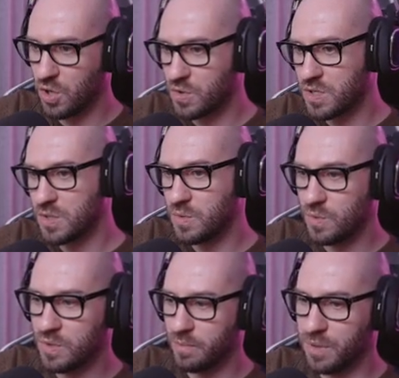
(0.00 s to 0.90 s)
go
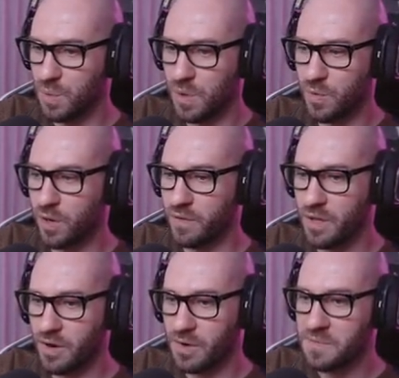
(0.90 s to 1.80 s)
to the blue one right over
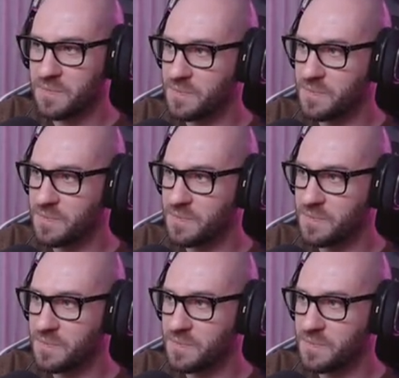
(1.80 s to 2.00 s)
here.